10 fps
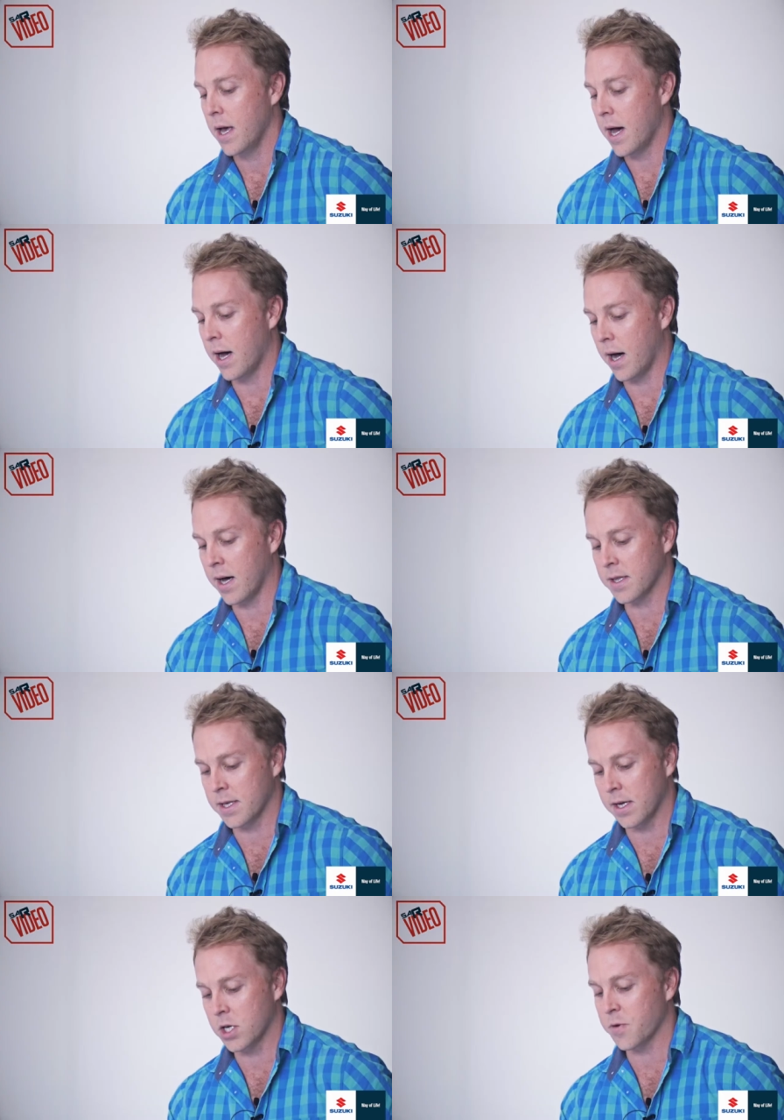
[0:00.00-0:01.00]
Uh, I
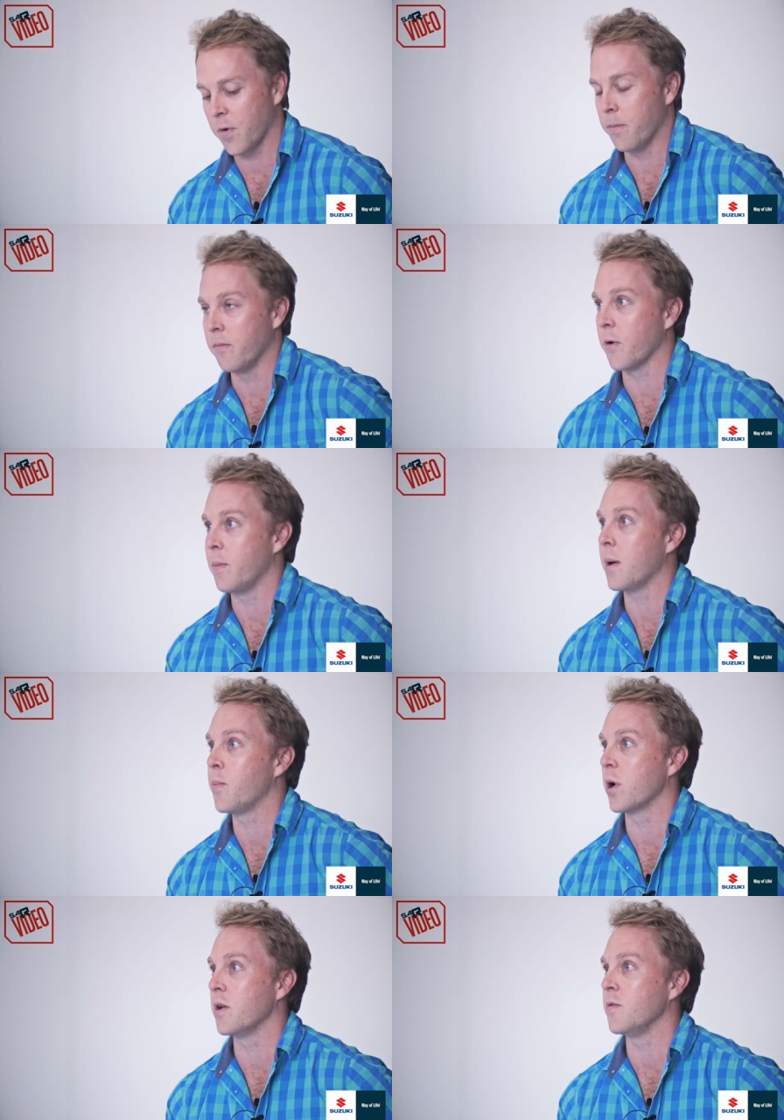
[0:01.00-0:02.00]
think just from, from my
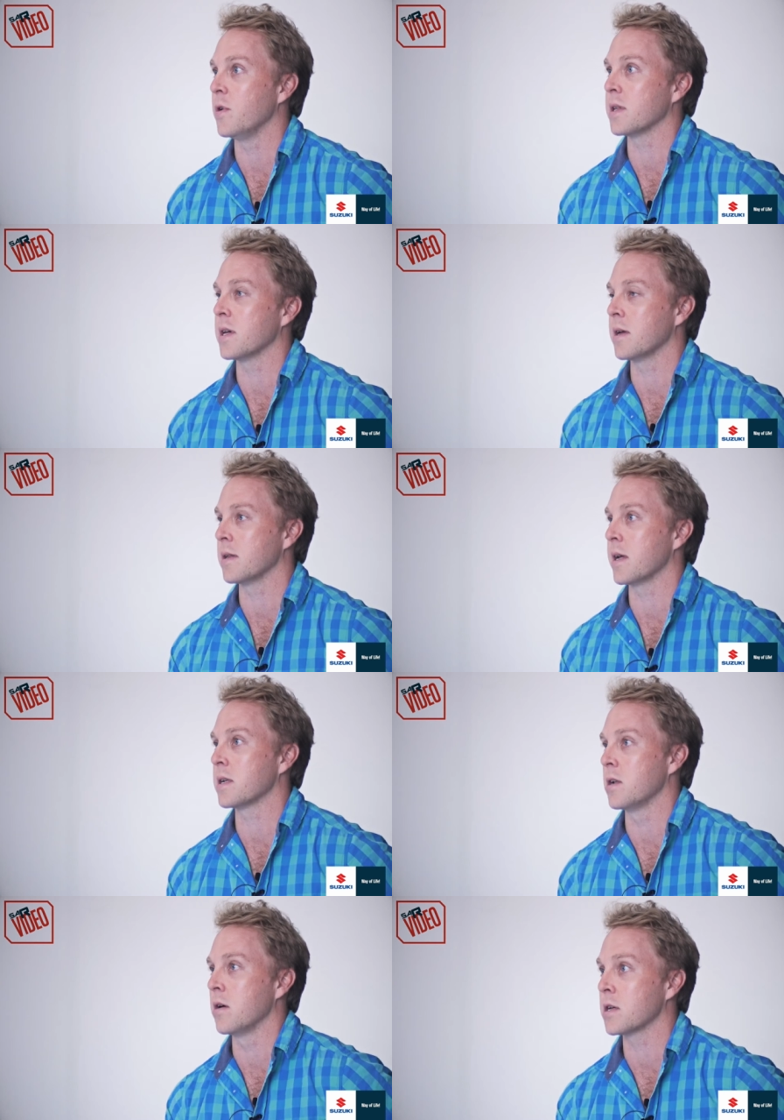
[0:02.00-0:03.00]
point of view, I think in
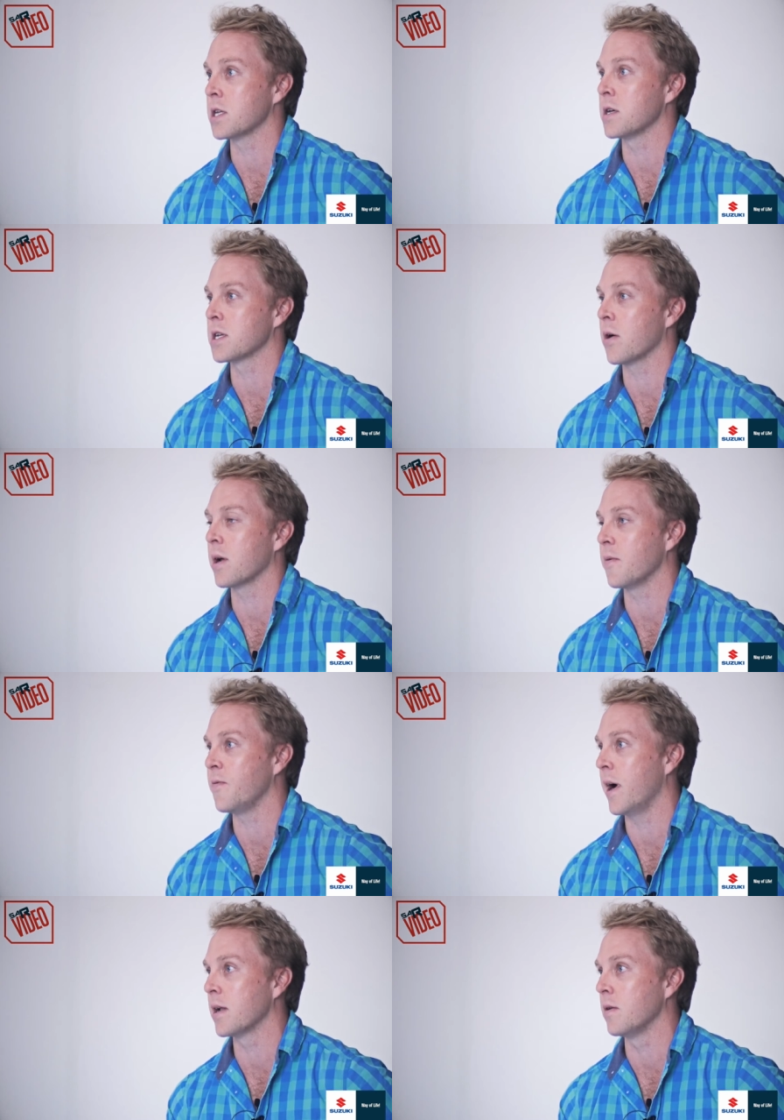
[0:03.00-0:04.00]
that last year's Currie Cup
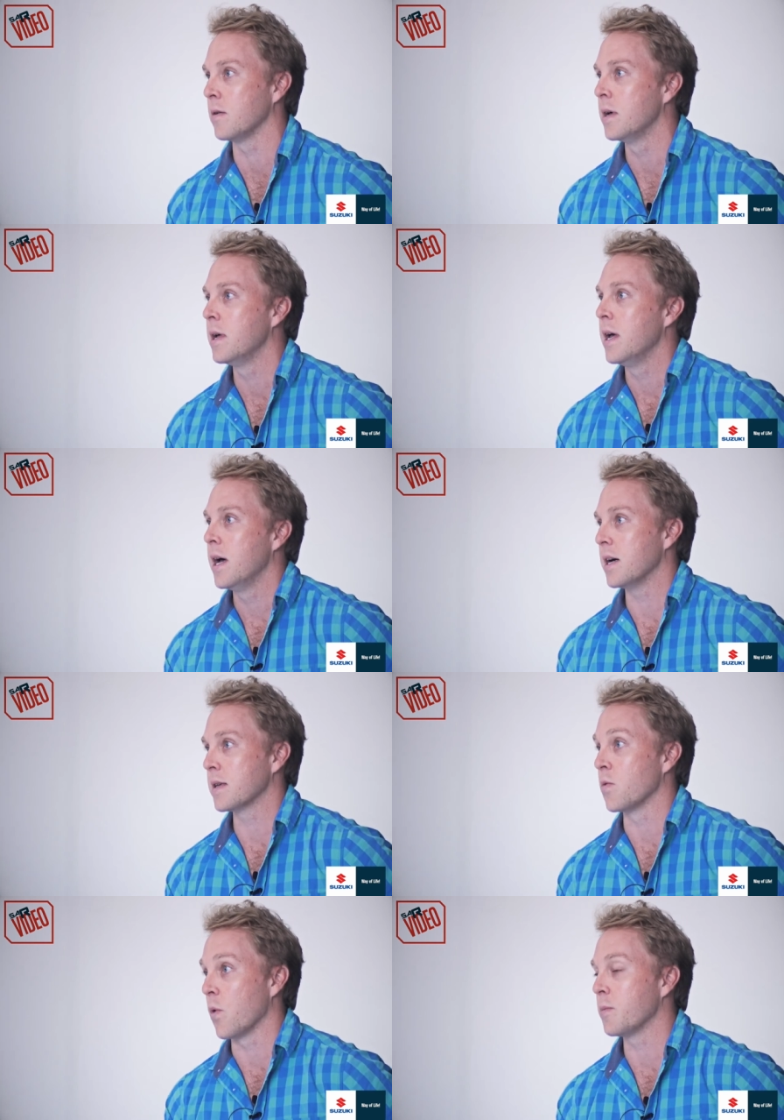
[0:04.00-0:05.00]
final, I
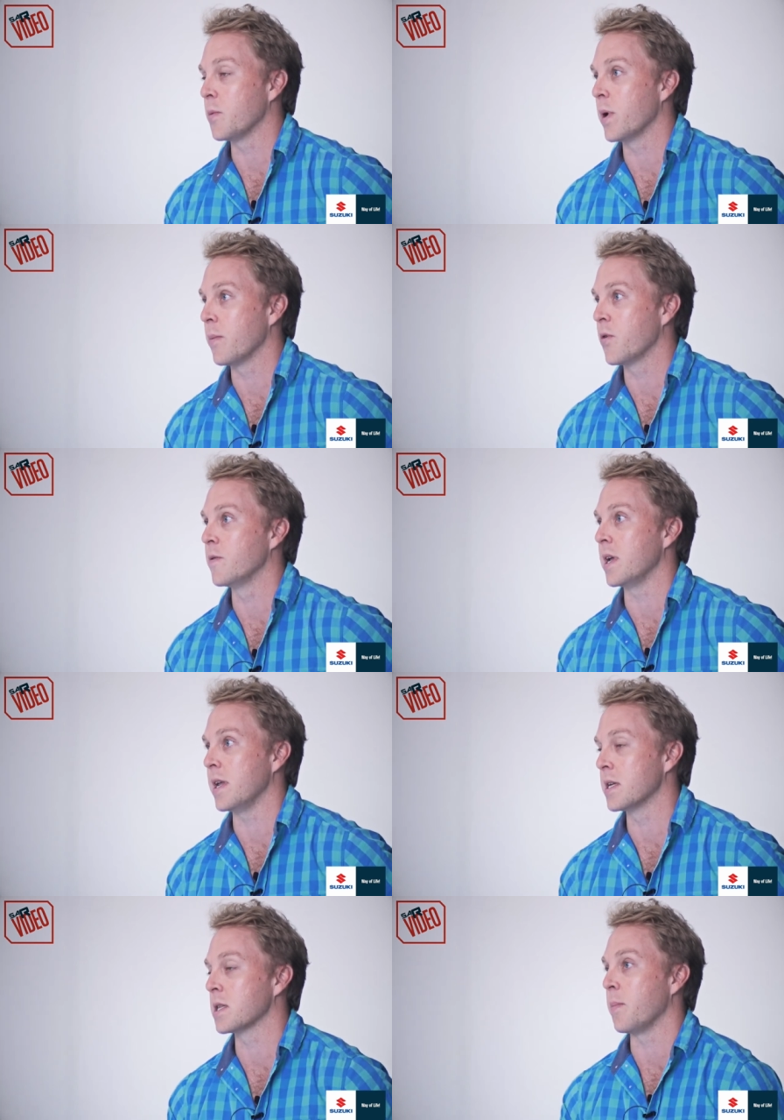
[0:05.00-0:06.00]
think Rob du Preez proved that he
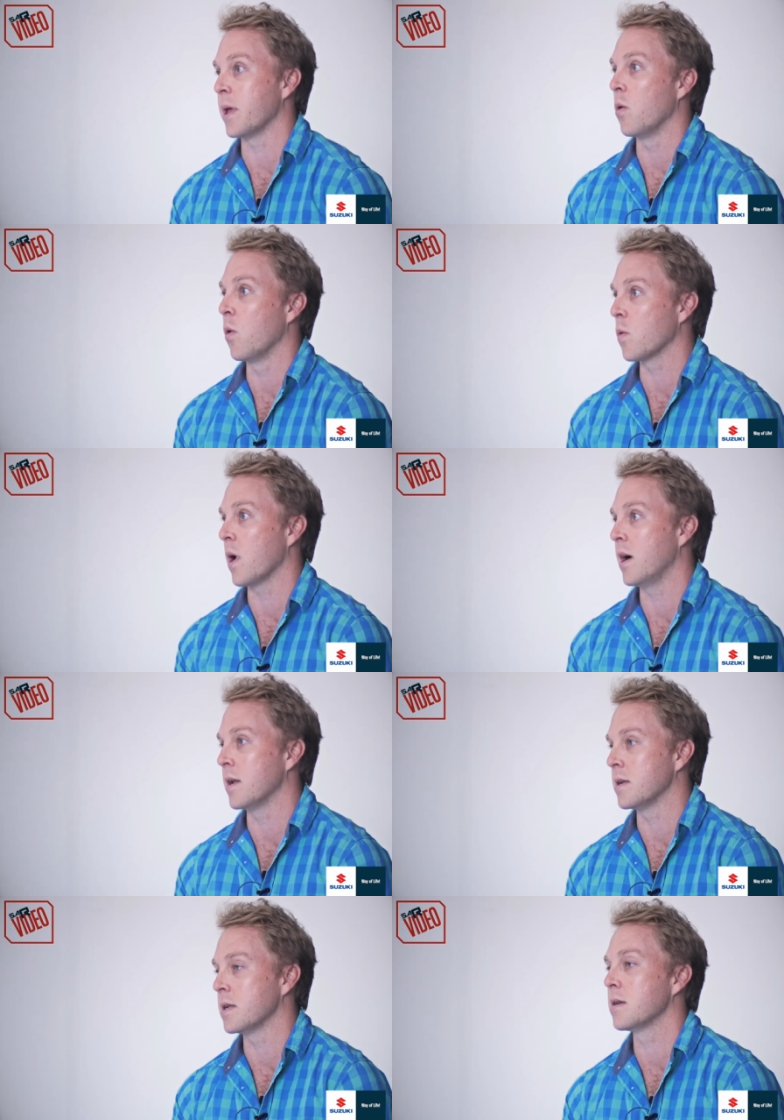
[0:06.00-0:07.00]
is the better
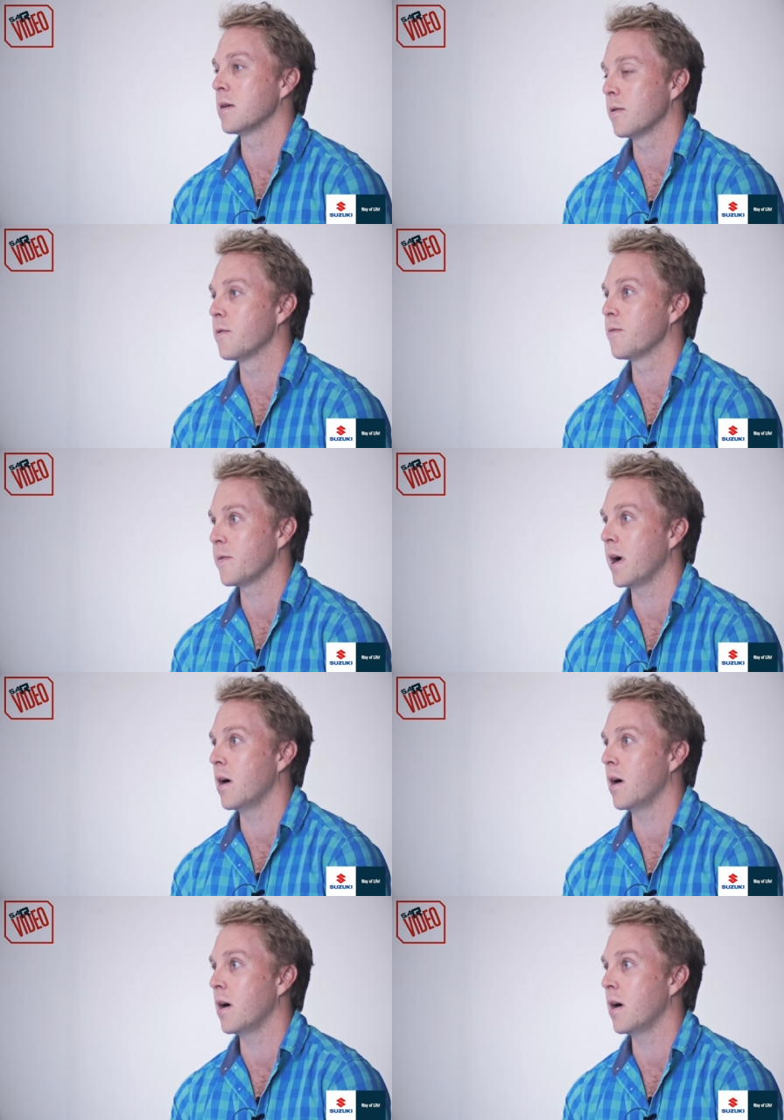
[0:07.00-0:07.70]
all-round yeah, fly